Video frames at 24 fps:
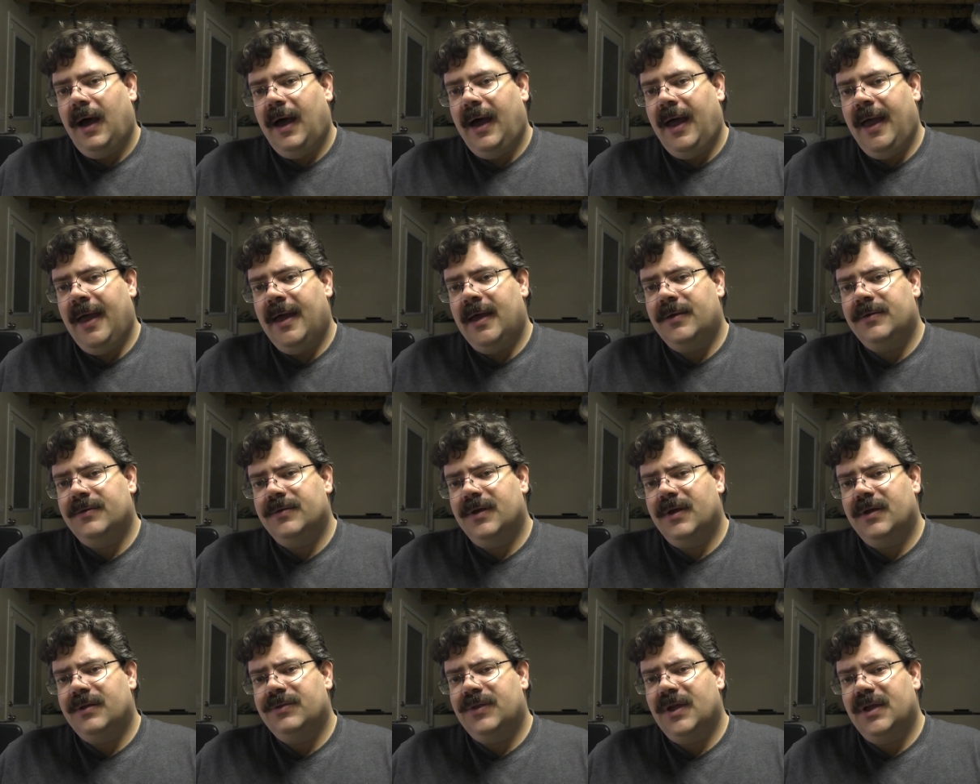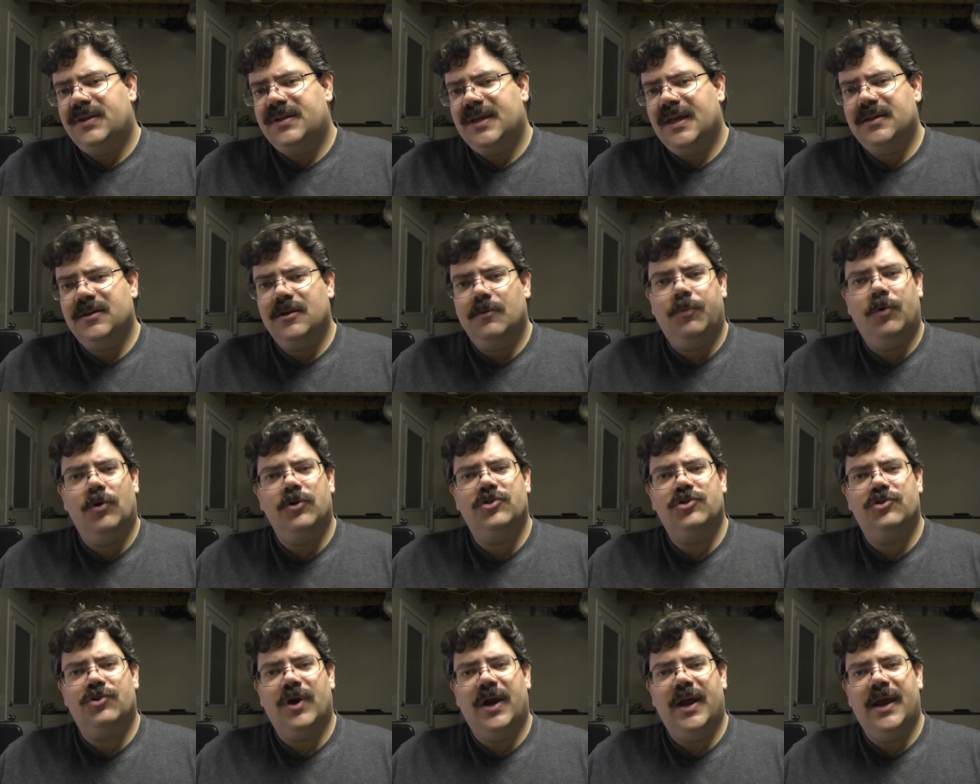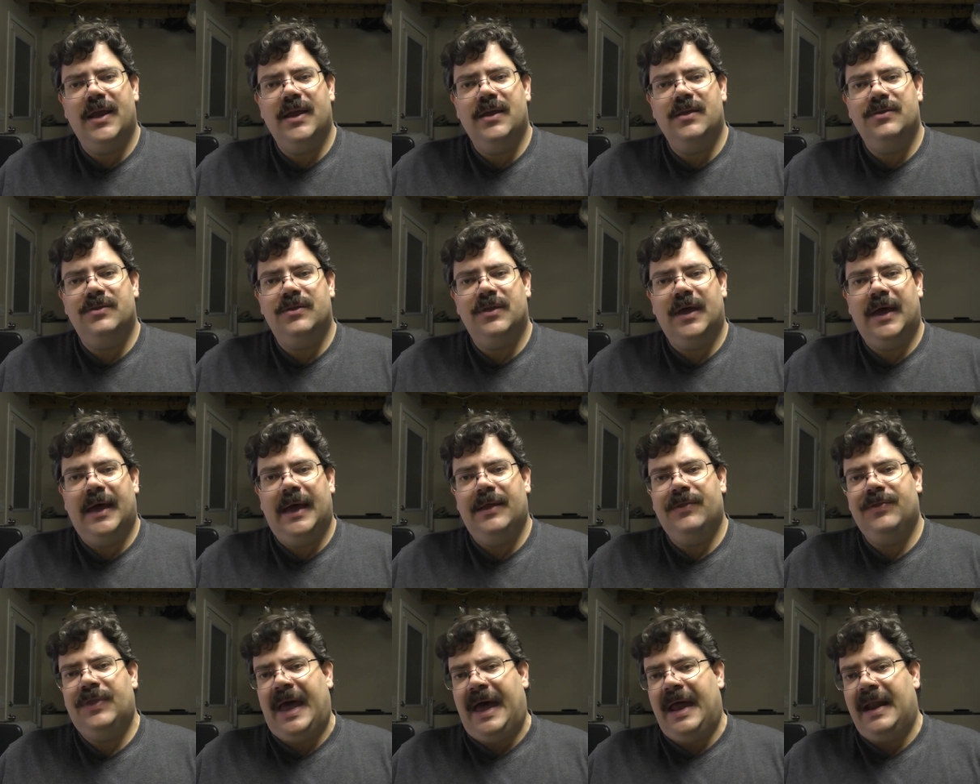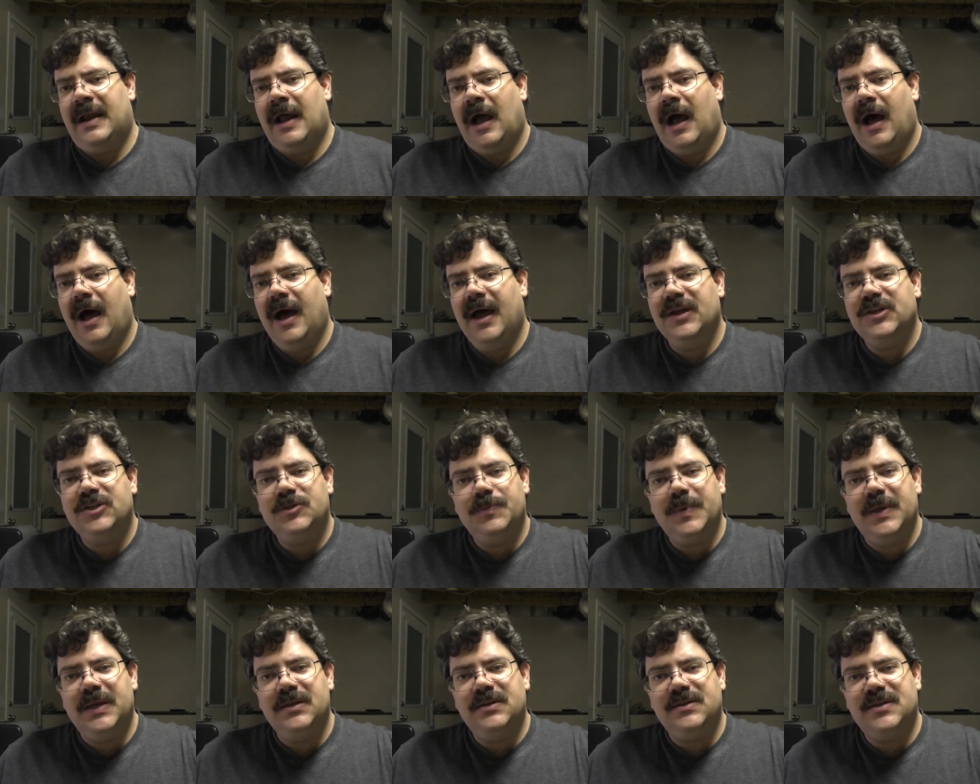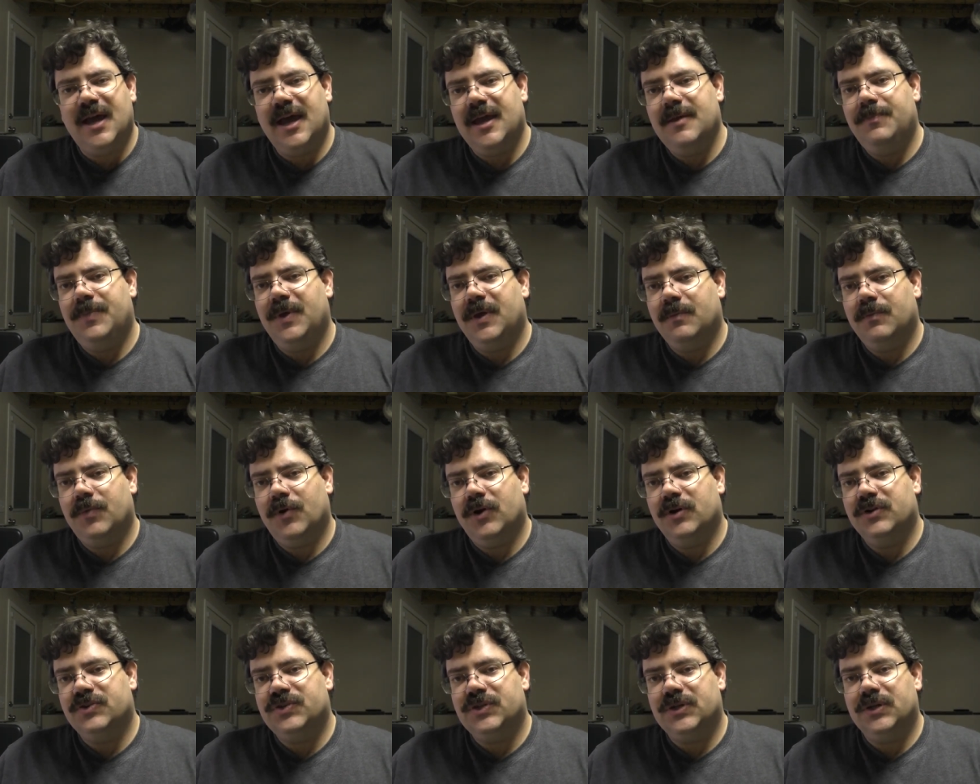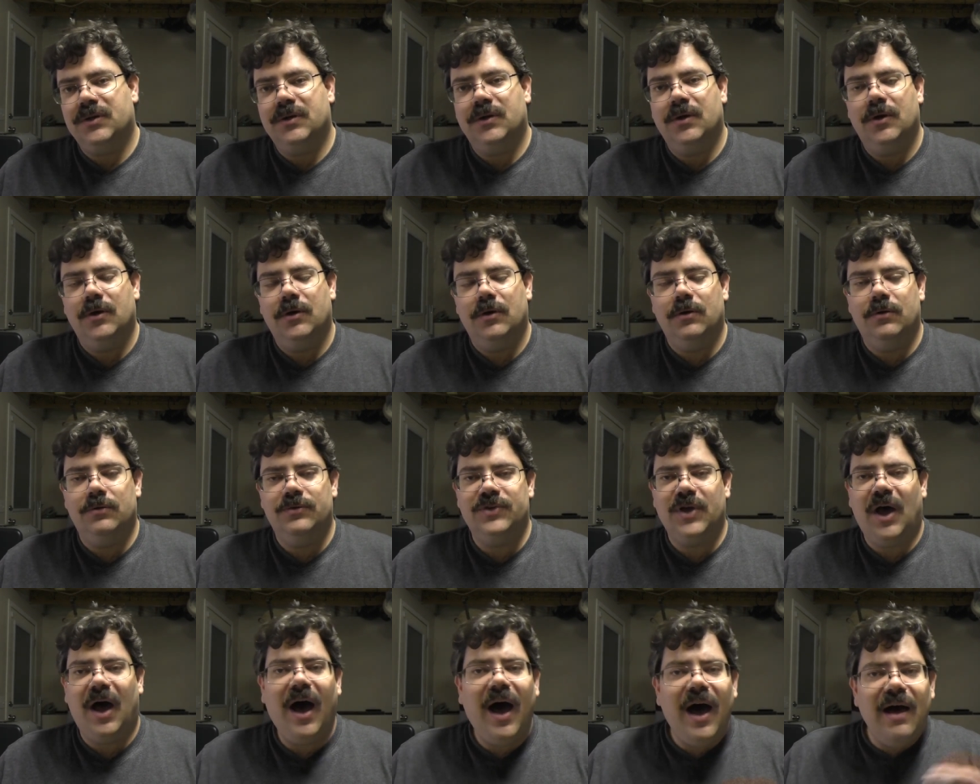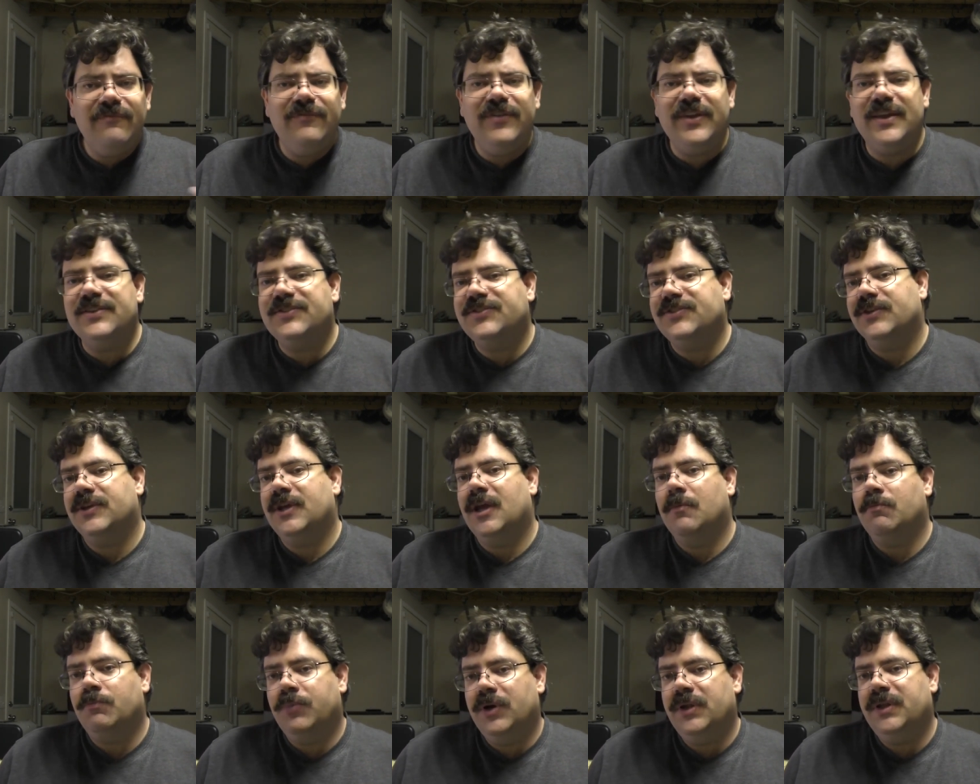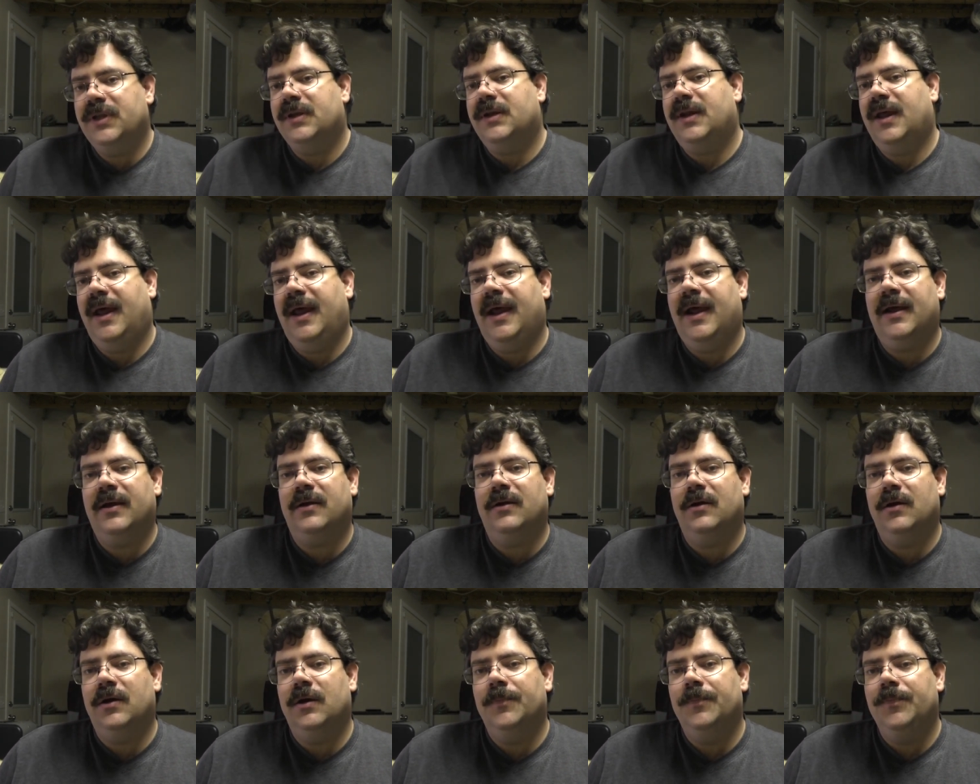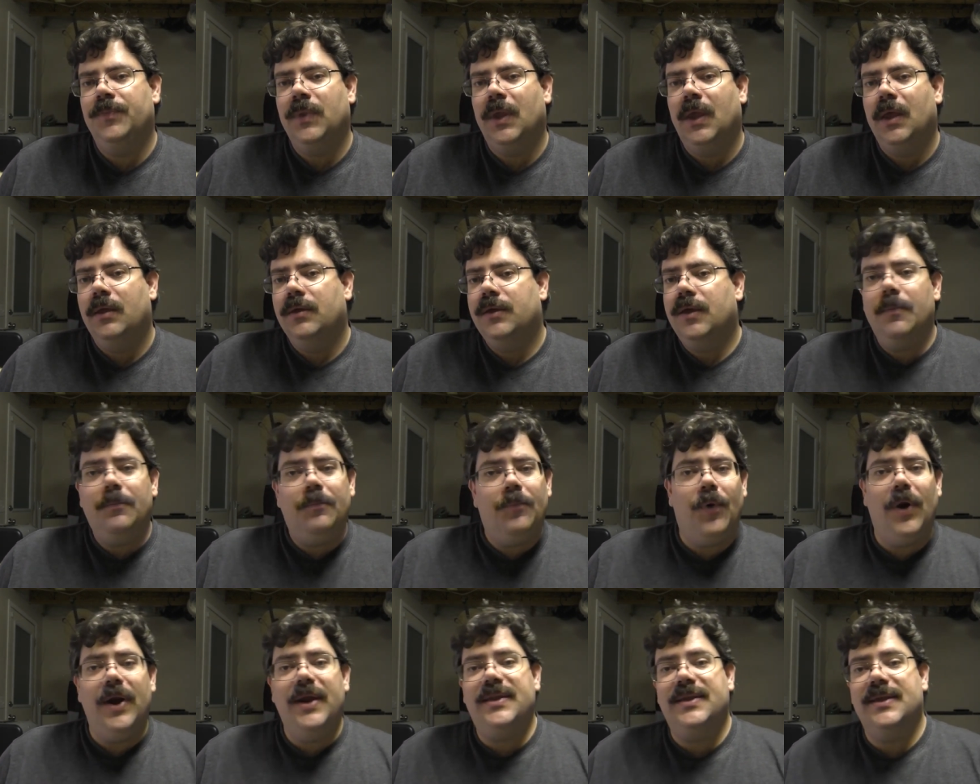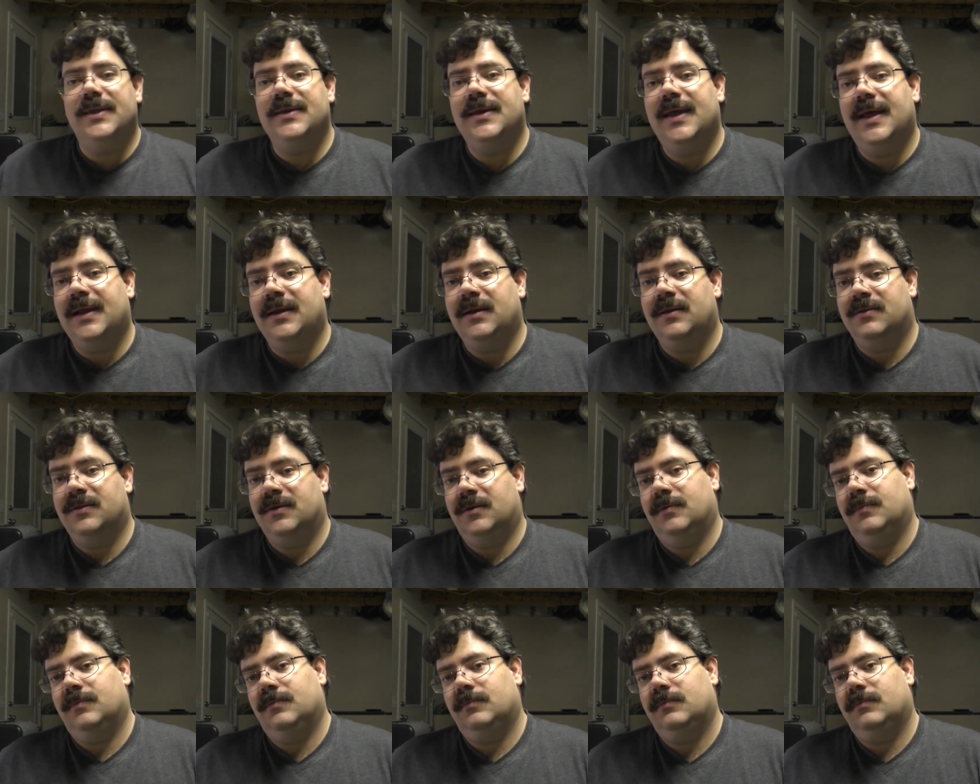And they tend to portray that that high-speed typing person, who's obviously a brilliant hacker, can break into anything.